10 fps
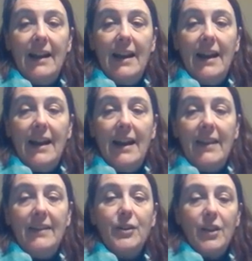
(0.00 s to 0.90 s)
And
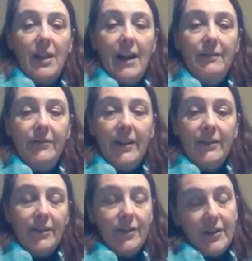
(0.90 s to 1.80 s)
then there's
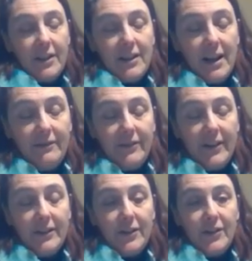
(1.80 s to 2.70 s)
Klinefelters, and
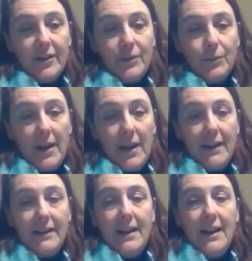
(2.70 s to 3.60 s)
Klinefelters is
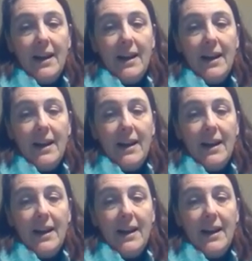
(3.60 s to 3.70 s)
when